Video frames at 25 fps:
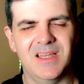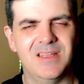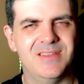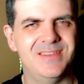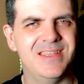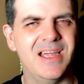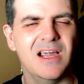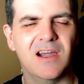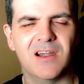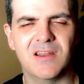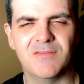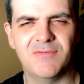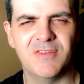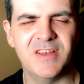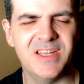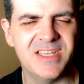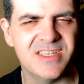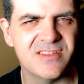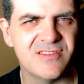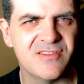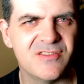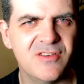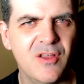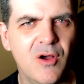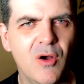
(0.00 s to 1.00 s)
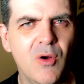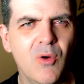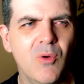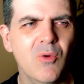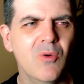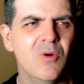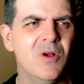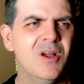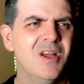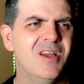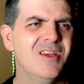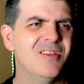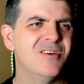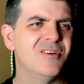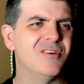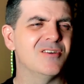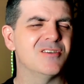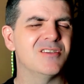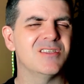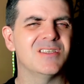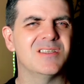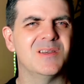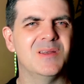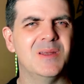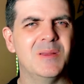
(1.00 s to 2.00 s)
narratively slow. There
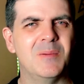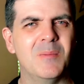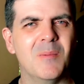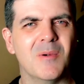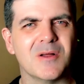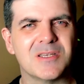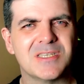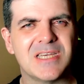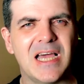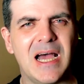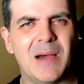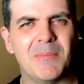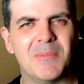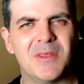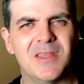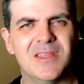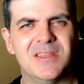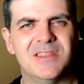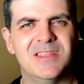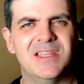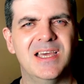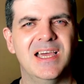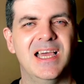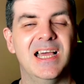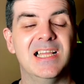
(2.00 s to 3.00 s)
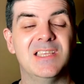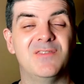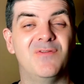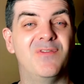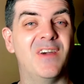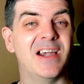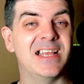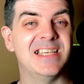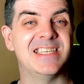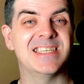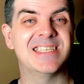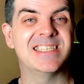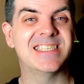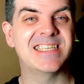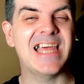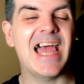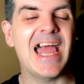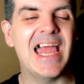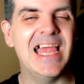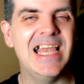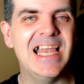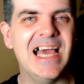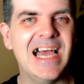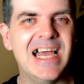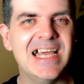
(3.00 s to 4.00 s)
doesn't seem to be much happening. It's very
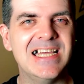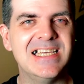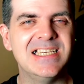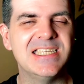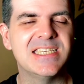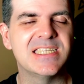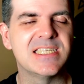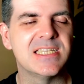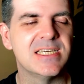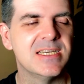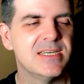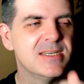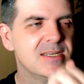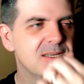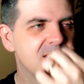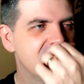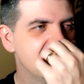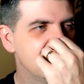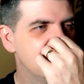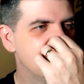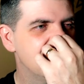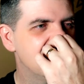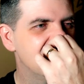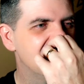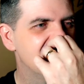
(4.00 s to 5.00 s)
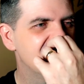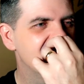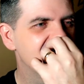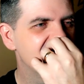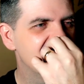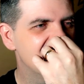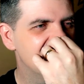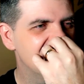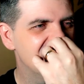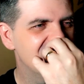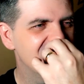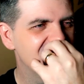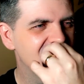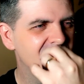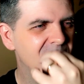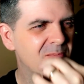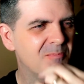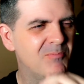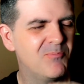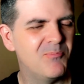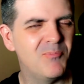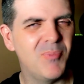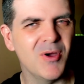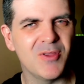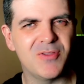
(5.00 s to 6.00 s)
stylized.
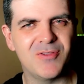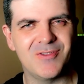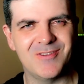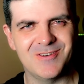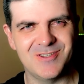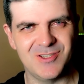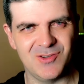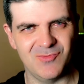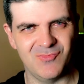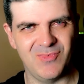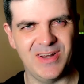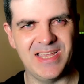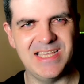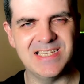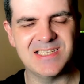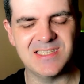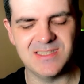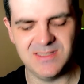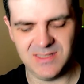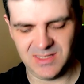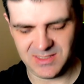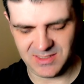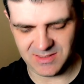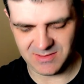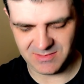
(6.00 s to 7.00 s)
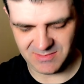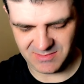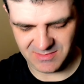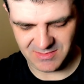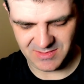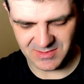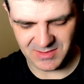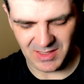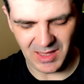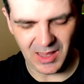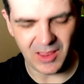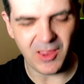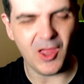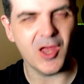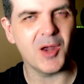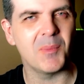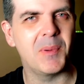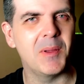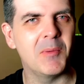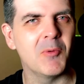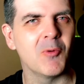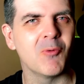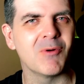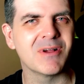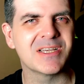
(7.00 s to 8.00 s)
But there's a reason that a lot of
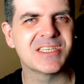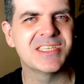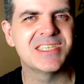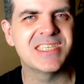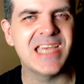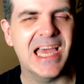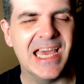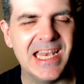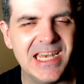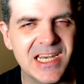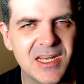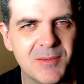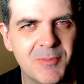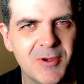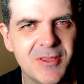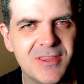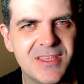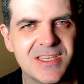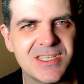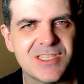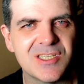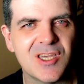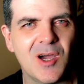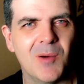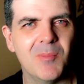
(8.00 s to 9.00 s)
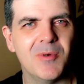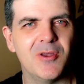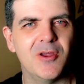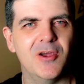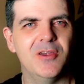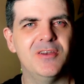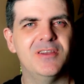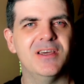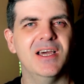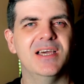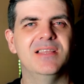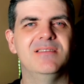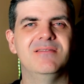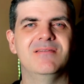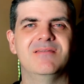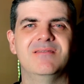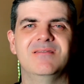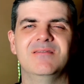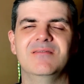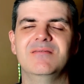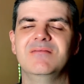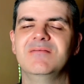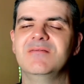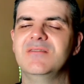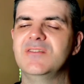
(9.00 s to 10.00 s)
people were excited about this coming out. And
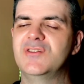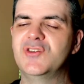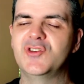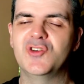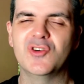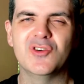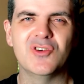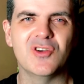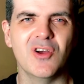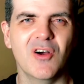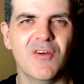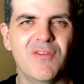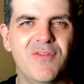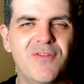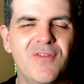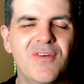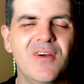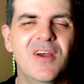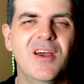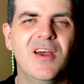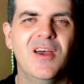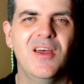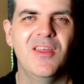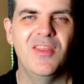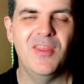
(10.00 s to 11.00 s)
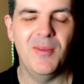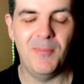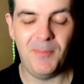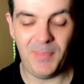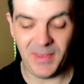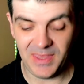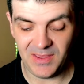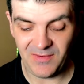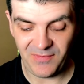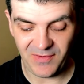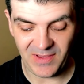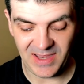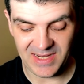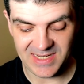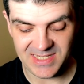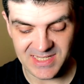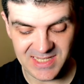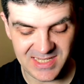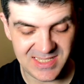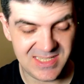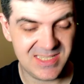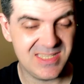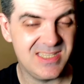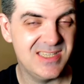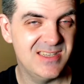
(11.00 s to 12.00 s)
sure enough, the BFI
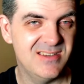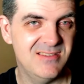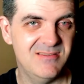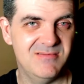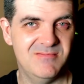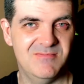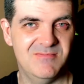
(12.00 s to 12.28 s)
disc